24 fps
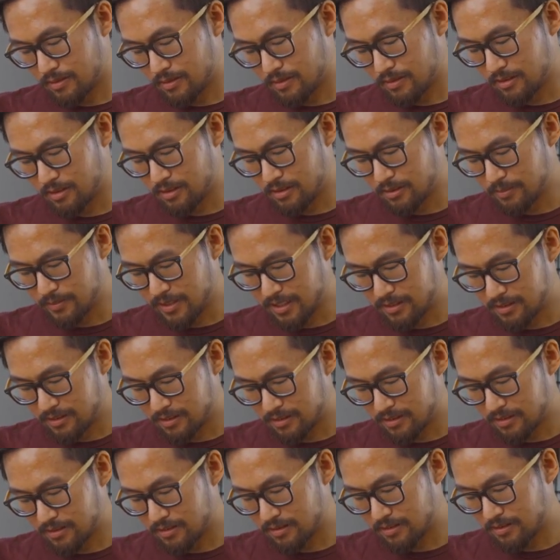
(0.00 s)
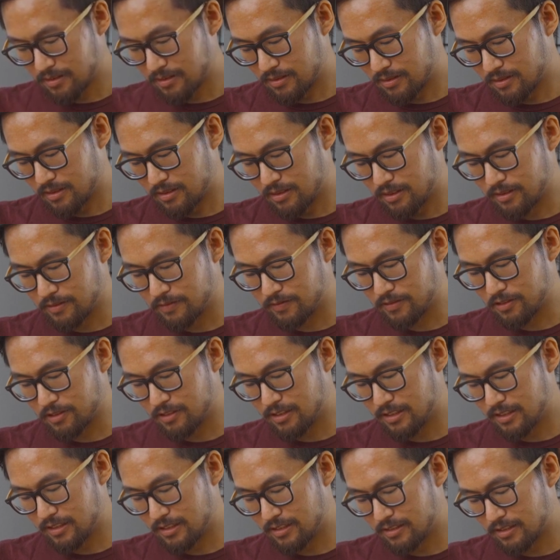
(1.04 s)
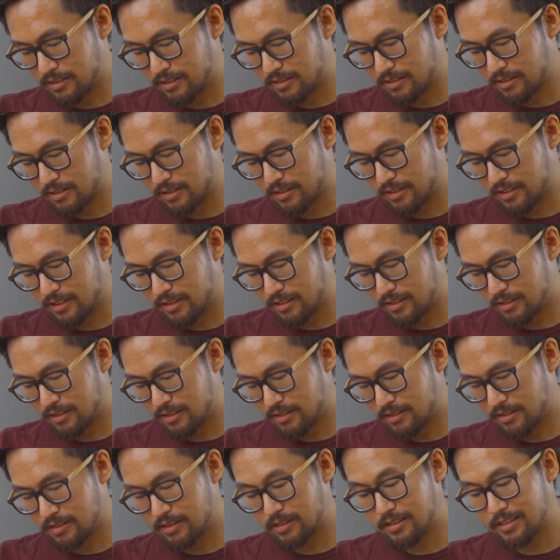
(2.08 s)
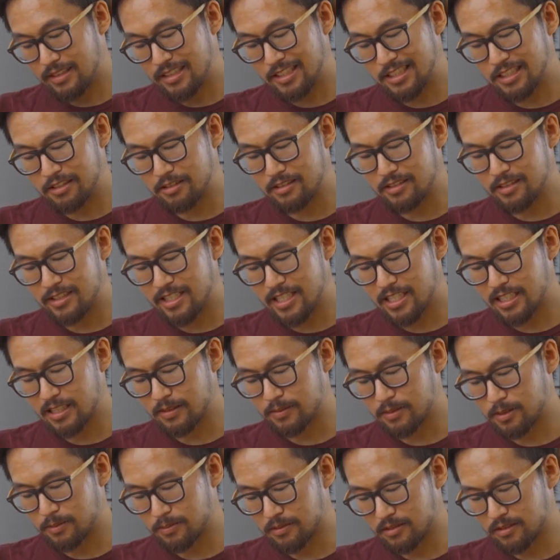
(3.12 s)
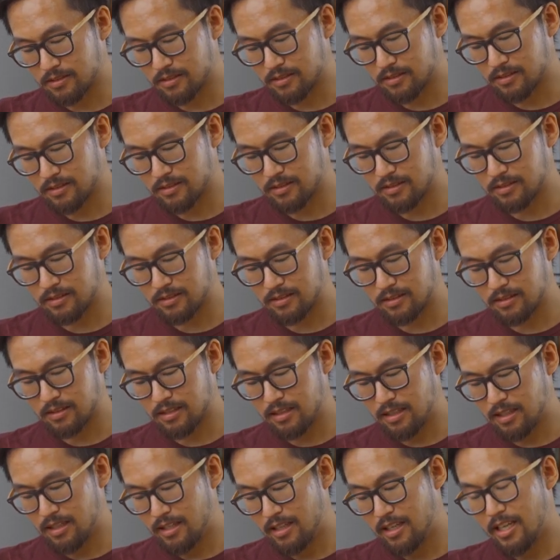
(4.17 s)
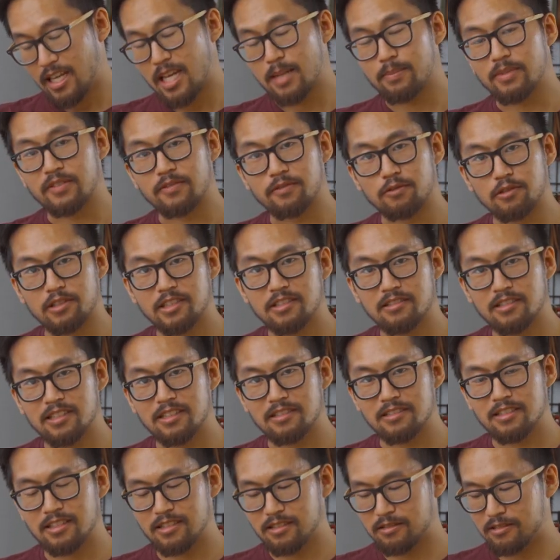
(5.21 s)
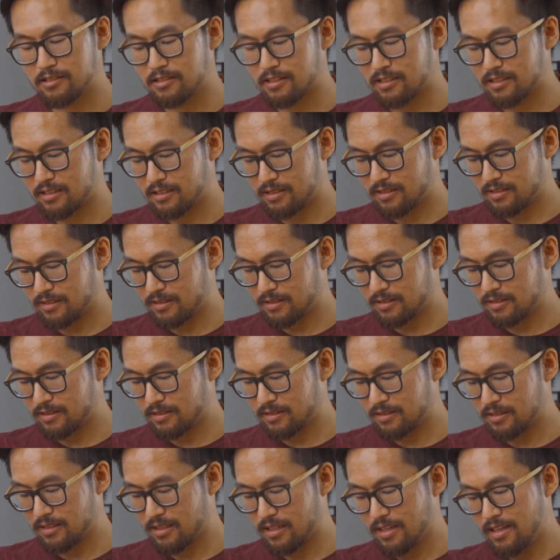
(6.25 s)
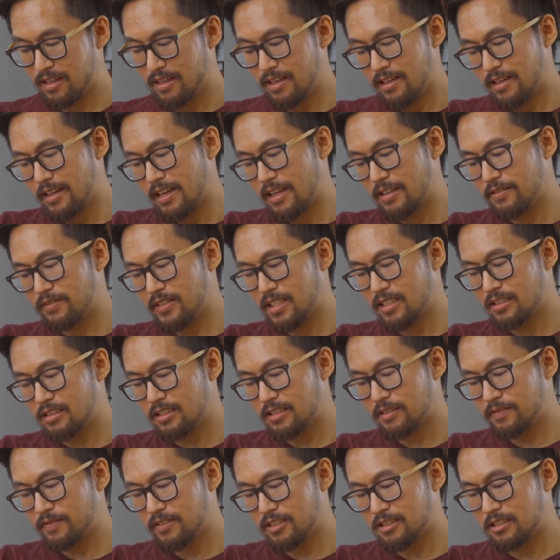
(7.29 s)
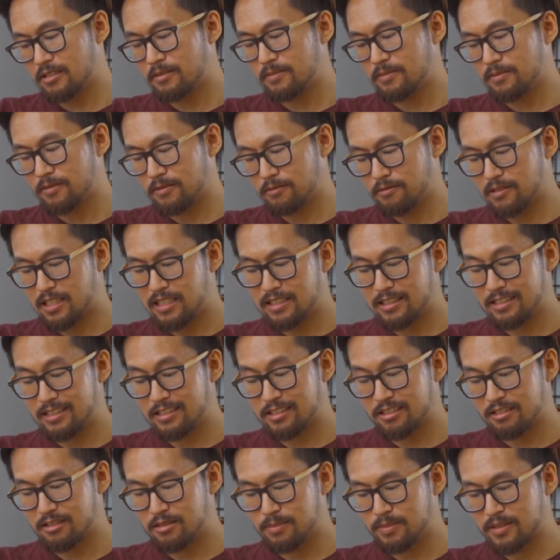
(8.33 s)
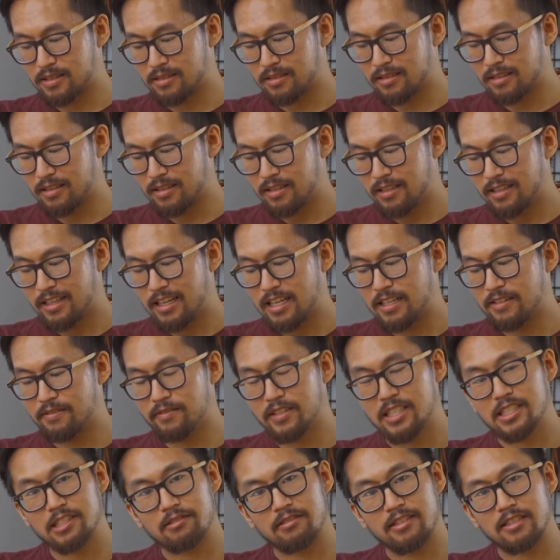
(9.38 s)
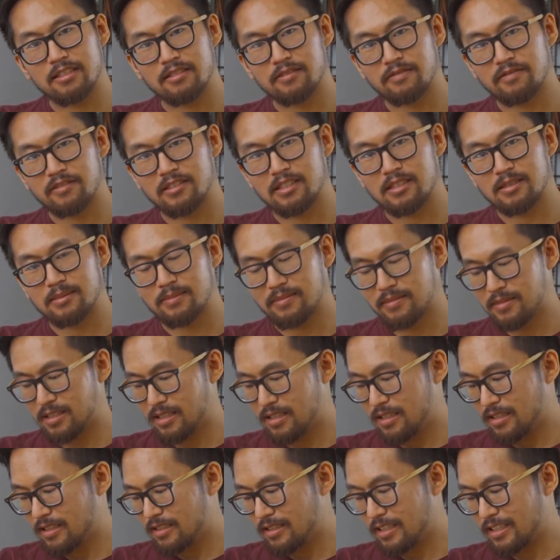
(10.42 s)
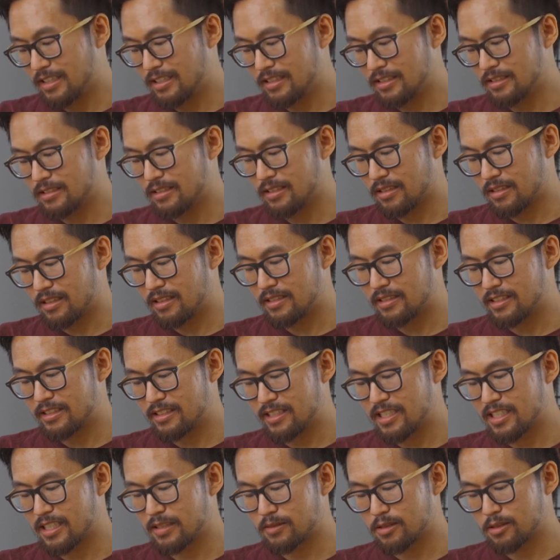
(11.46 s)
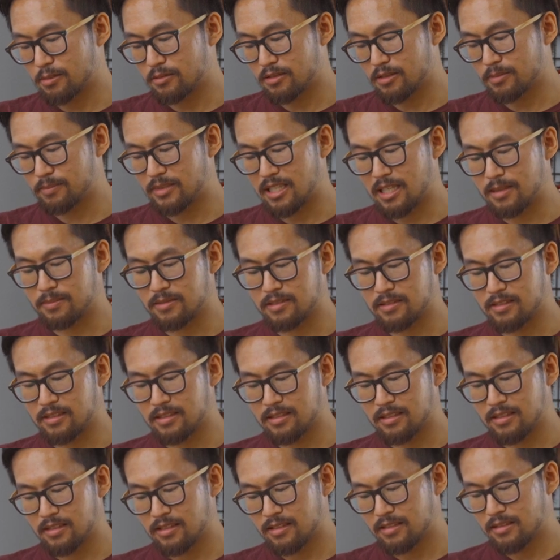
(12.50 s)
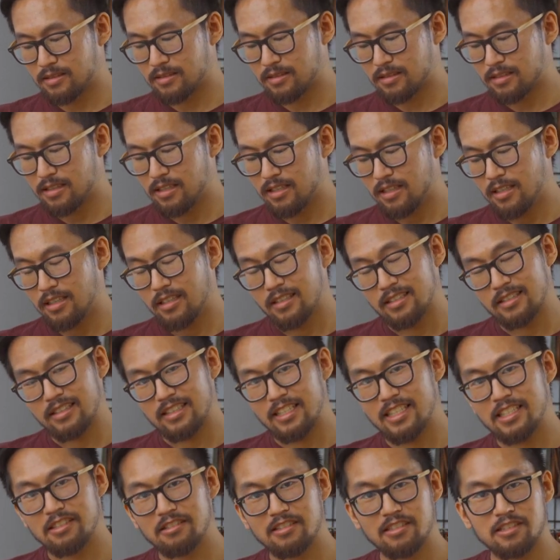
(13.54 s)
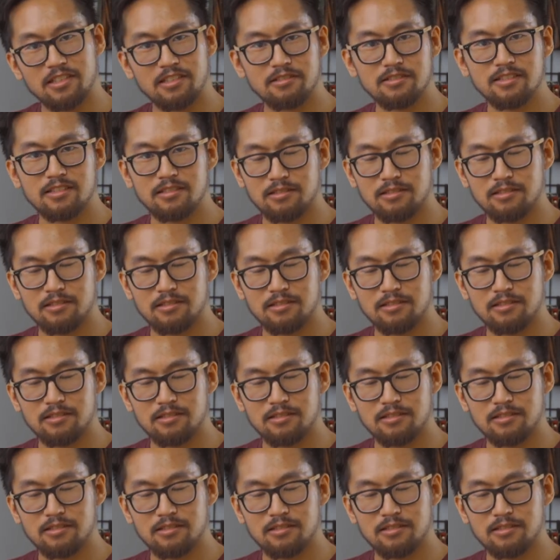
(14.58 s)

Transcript: is to make sure you fully insert the leader into the takeout spool. And before you close the door, advance the film while it is open and visually confirm that it is on the takeout spool properly. Then you can close the